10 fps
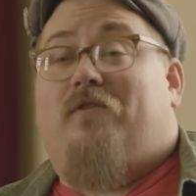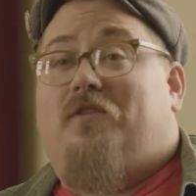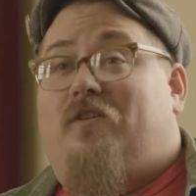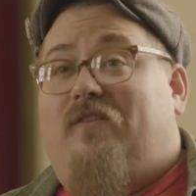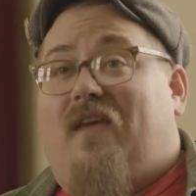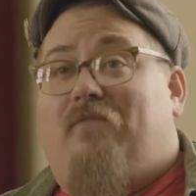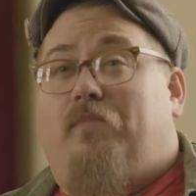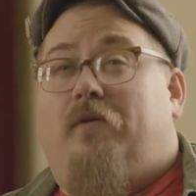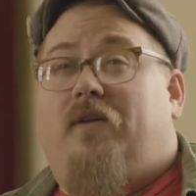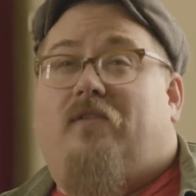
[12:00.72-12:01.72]
for churches to have
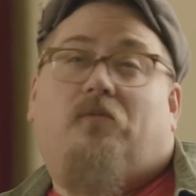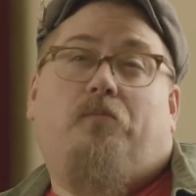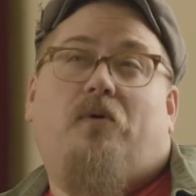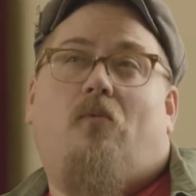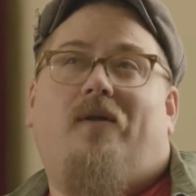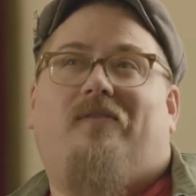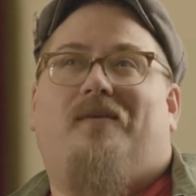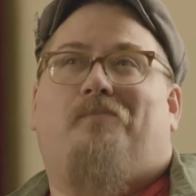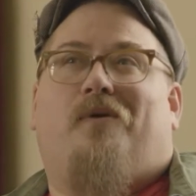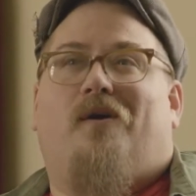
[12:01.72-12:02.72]
buildings, but what's
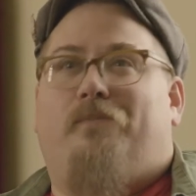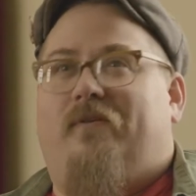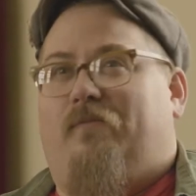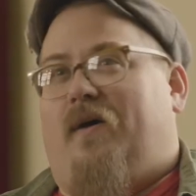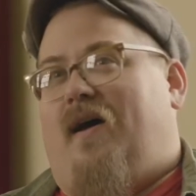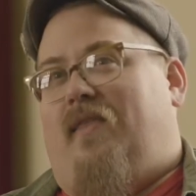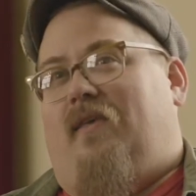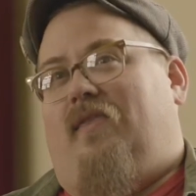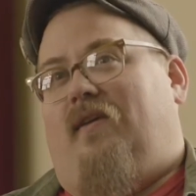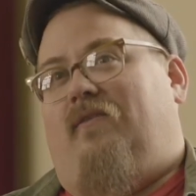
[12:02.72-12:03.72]
the purpose behind
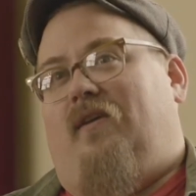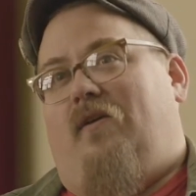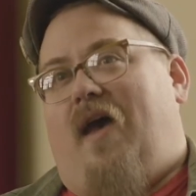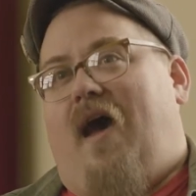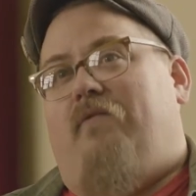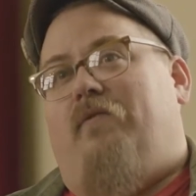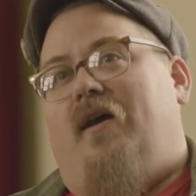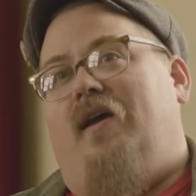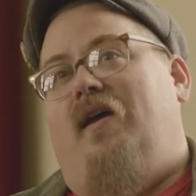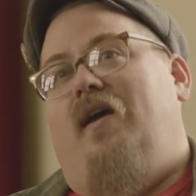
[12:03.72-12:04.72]
the things that you have,
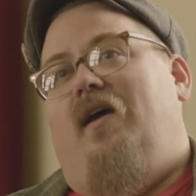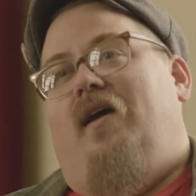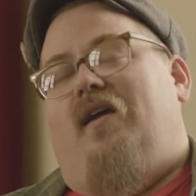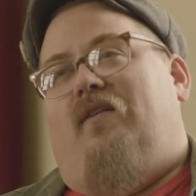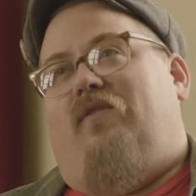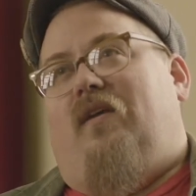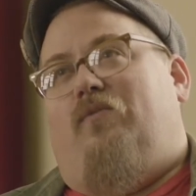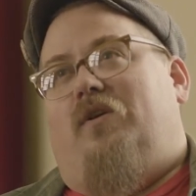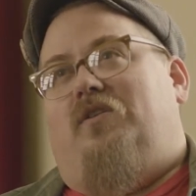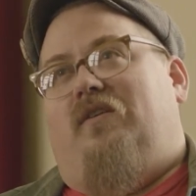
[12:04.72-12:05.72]
right? Is
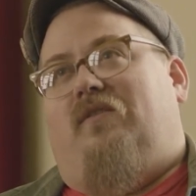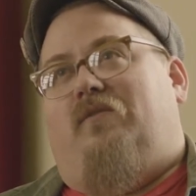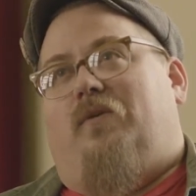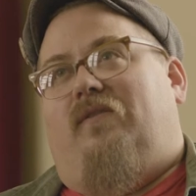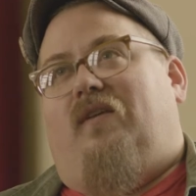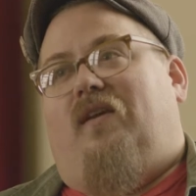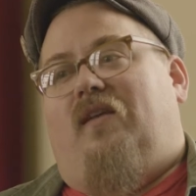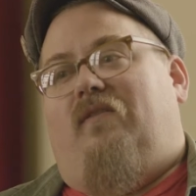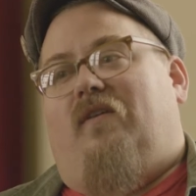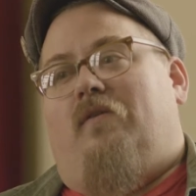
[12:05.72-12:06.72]
what Jesus wants to
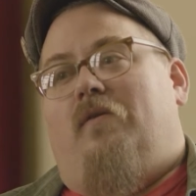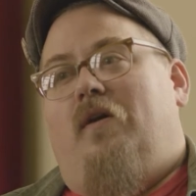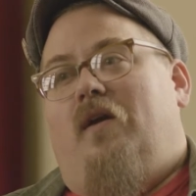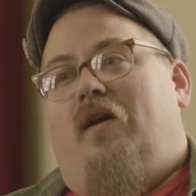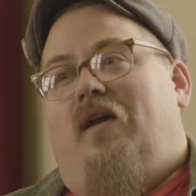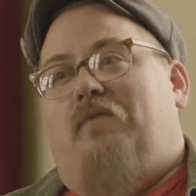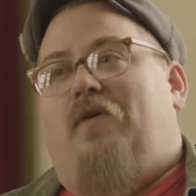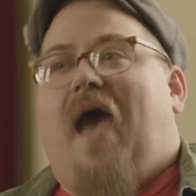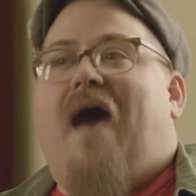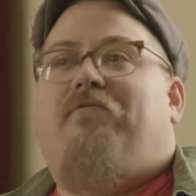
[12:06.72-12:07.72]
get to. If
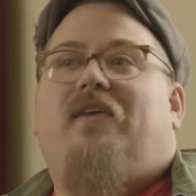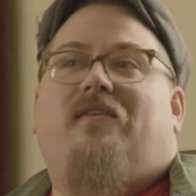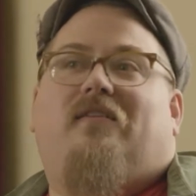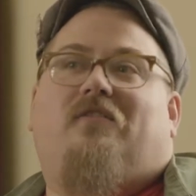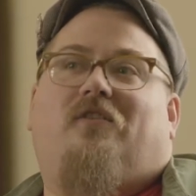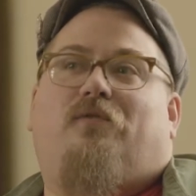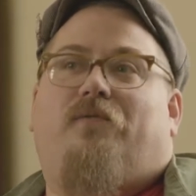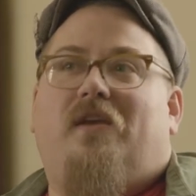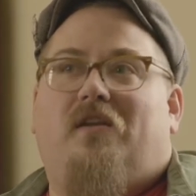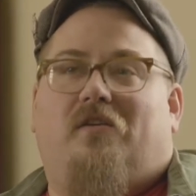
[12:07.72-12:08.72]
you have things that's just
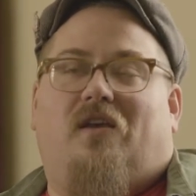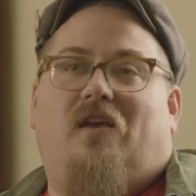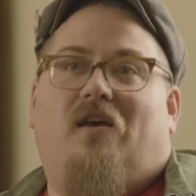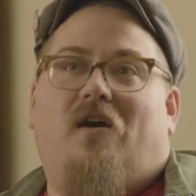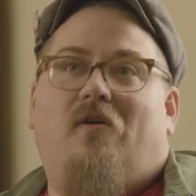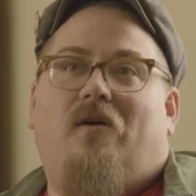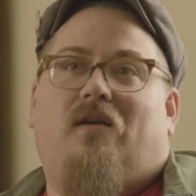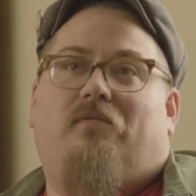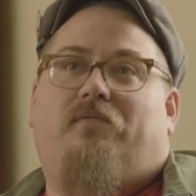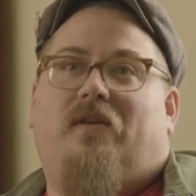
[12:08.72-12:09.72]
feeding your ego
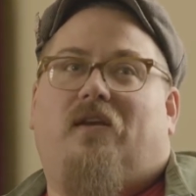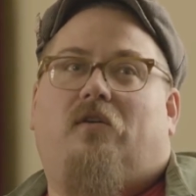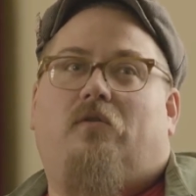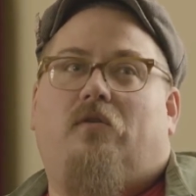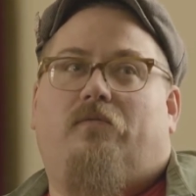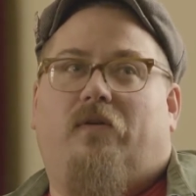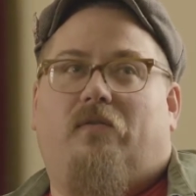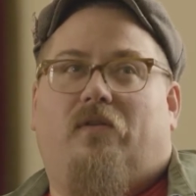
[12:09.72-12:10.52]
and feeding who you feel,